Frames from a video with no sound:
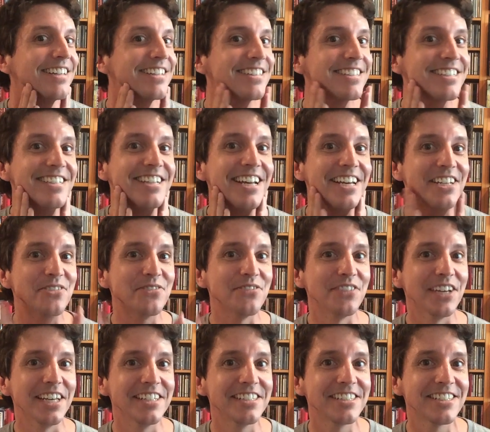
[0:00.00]
It's a nice
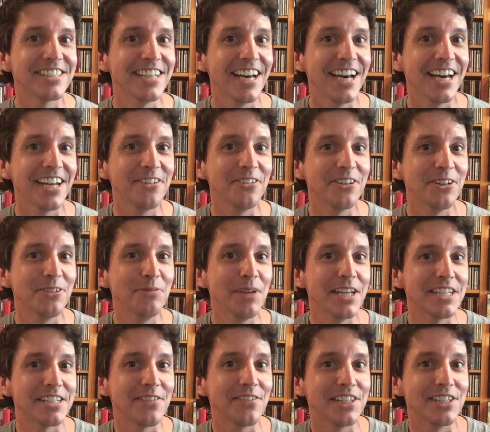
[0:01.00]
face. I don't want to
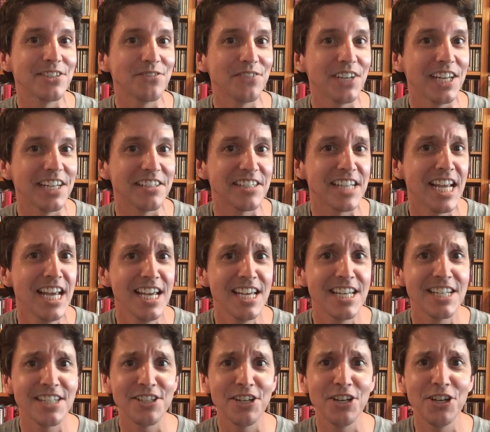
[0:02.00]
mess up this face.
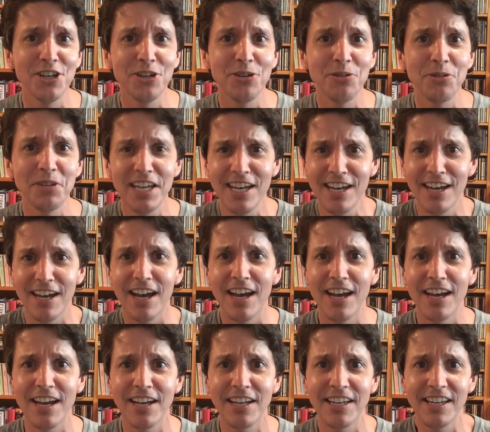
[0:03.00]
So
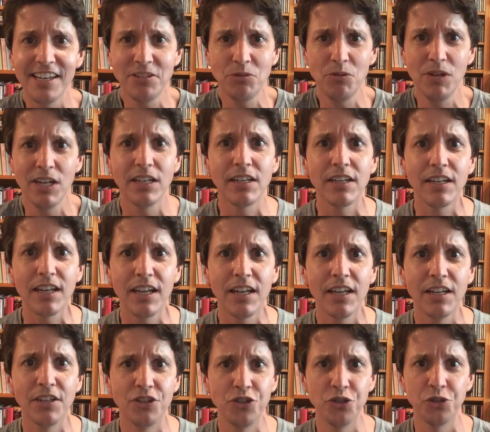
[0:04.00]
yeah, guess what,
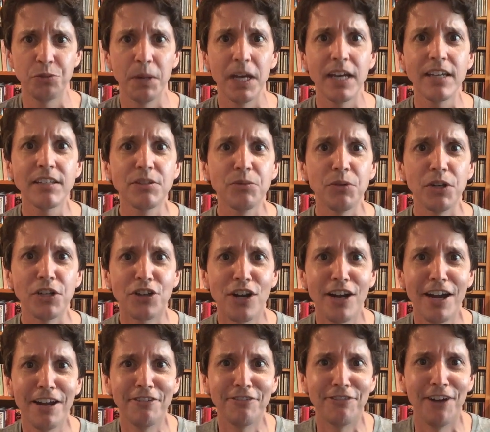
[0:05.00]
douchebags that want to
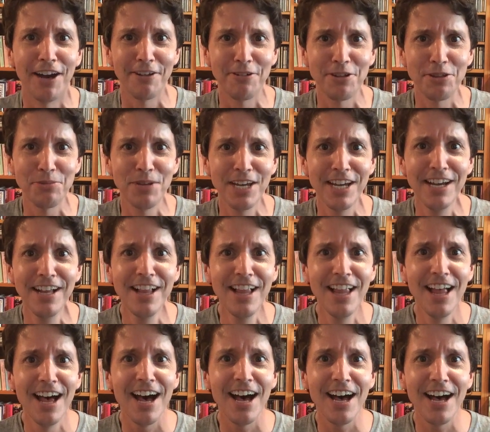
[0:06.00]
try and fight with me.
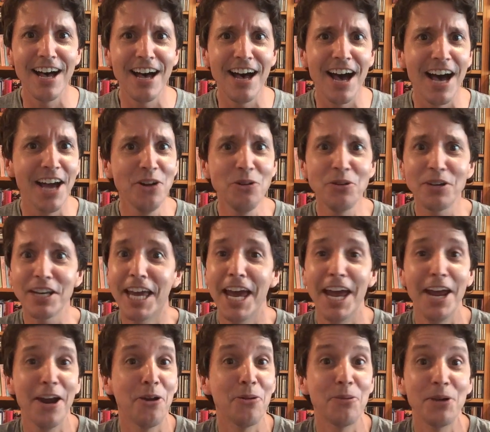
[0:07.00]
I don't
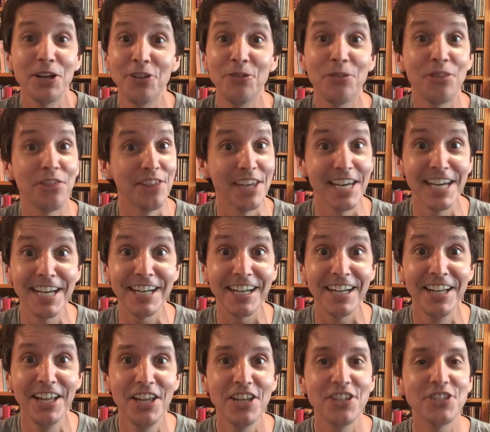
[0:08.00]
care what you
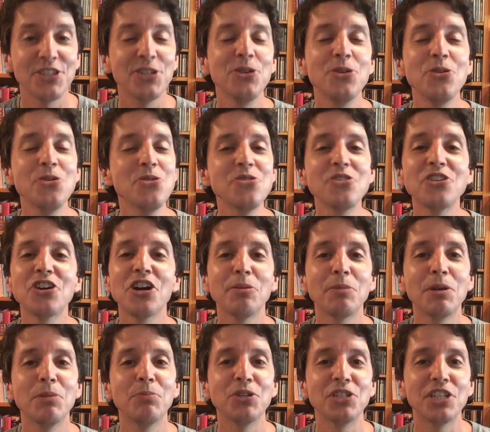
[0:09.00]
think. So you can call
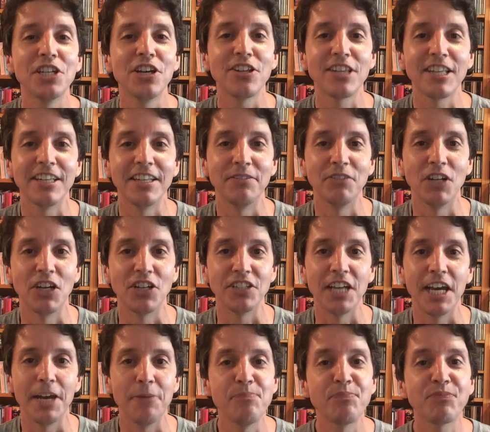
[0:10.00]
me a pussy all the live long
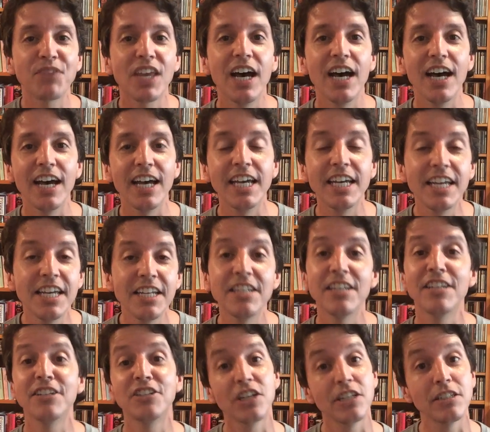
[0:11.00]
day. It
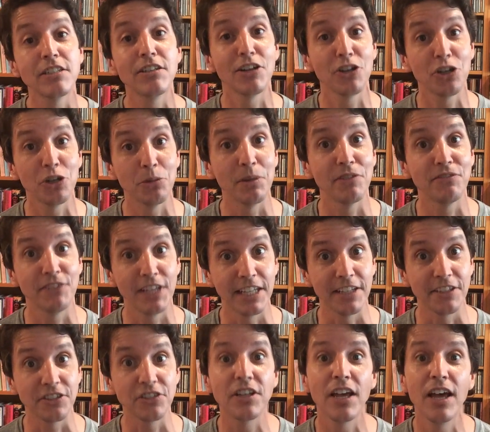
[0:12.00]
does not hurt my
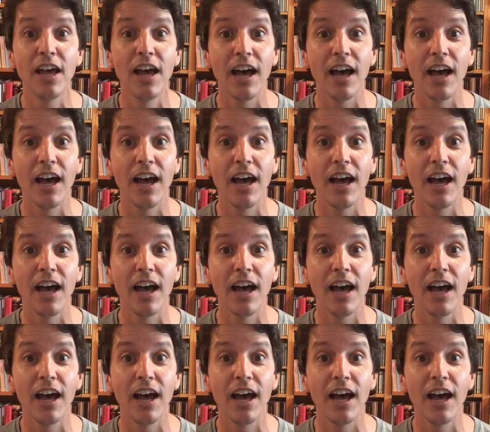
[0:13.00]
feelings.